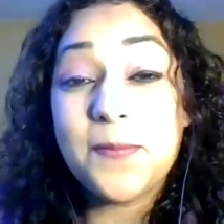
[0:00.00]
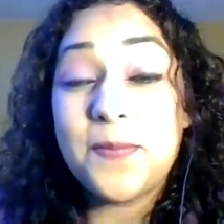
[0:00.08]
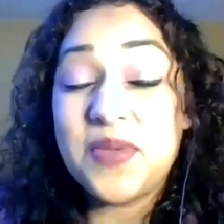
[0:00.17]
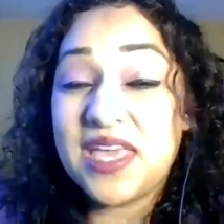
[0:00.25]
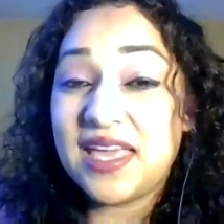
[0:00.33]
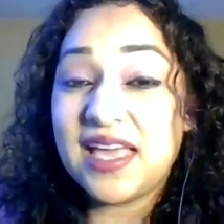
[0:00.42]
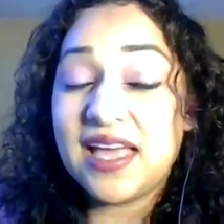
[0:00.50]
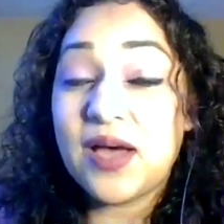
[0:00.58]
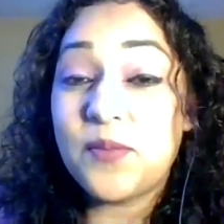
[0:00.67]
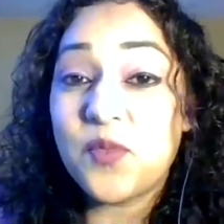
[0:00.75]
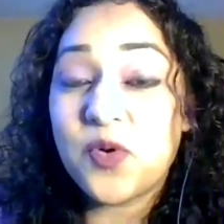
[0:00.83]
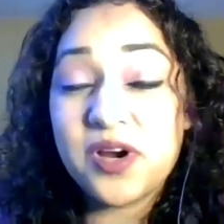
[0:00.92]
being
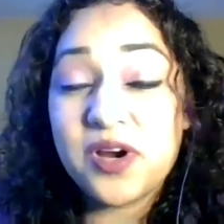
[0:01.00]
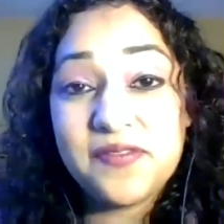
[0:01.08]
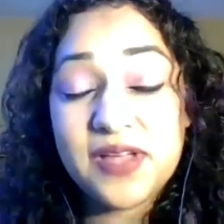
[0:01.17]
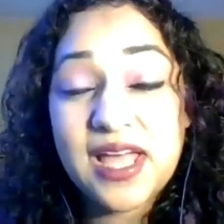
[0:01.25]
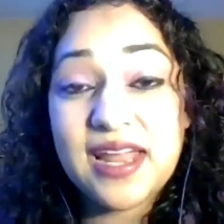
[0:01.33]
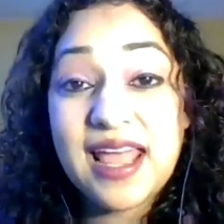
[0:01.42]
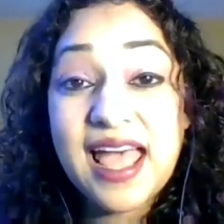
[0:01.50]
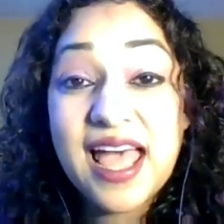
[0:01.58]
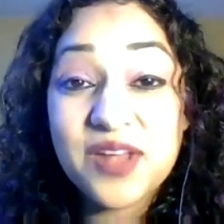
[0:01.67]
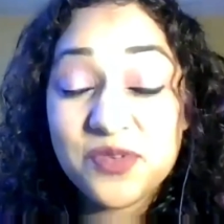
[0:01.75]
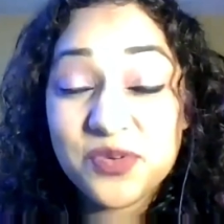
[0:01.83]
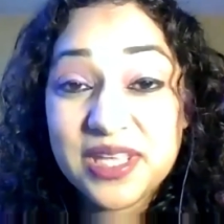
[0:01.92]
more of an
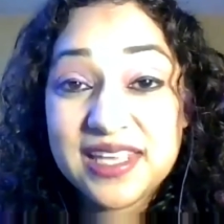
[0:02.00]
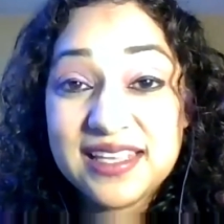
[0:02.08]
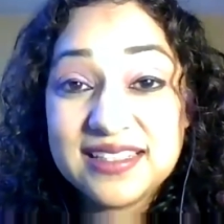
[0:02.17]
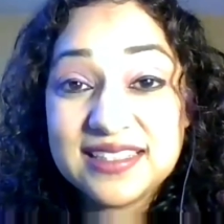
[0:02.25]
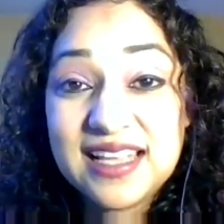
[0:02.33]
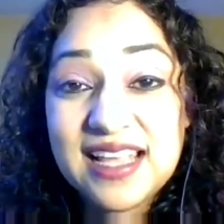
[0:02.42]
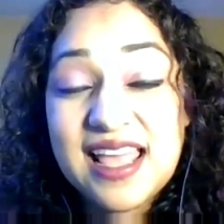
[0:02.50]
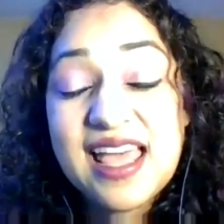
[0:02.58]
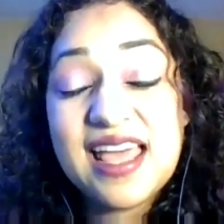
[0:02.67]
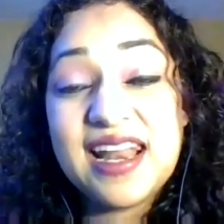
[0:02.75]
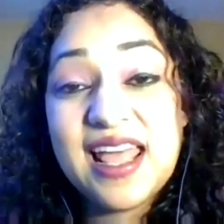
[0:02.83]
advocate and